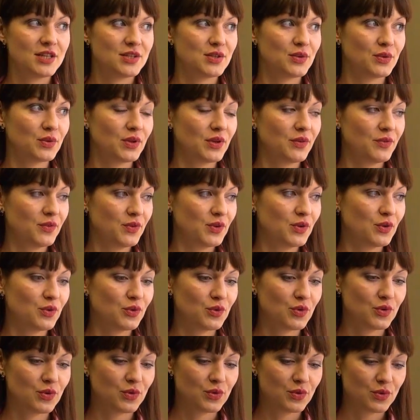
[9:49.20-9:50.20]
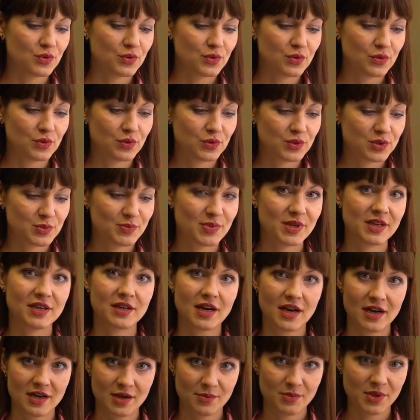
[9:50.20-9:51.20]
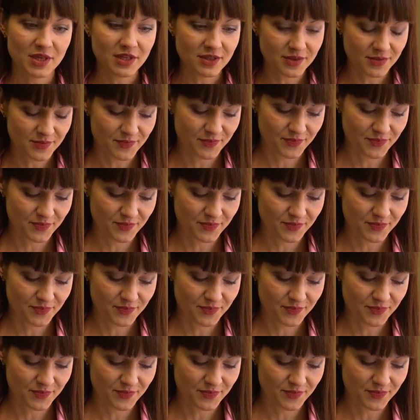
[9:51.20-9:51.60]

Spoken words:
So if you speak Arabic,